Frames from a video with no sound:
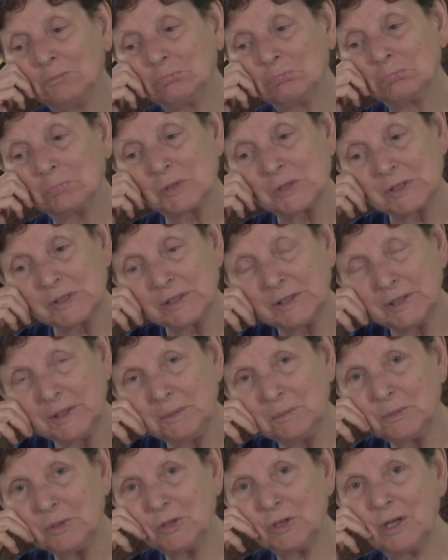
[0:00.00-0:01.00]

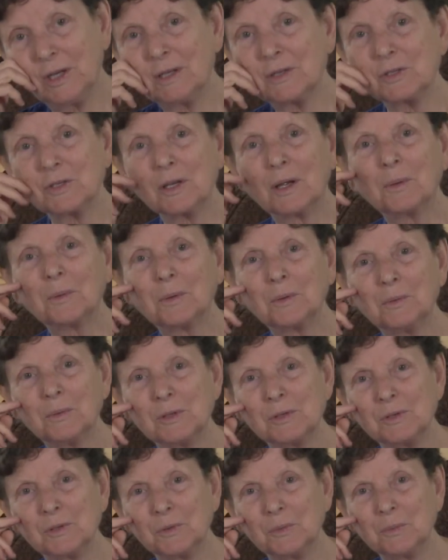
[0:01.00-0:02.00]
Slim chance I would
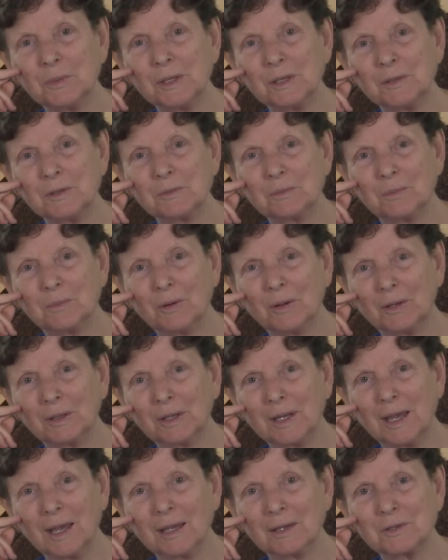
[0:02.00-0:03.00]
resume these
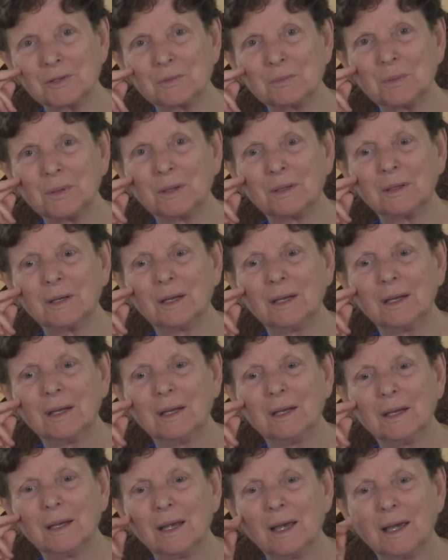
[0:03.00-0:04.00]
broadcasts, but
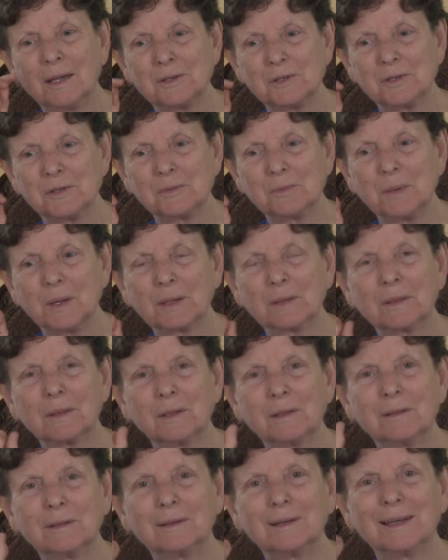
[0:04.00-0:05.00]
I suspect that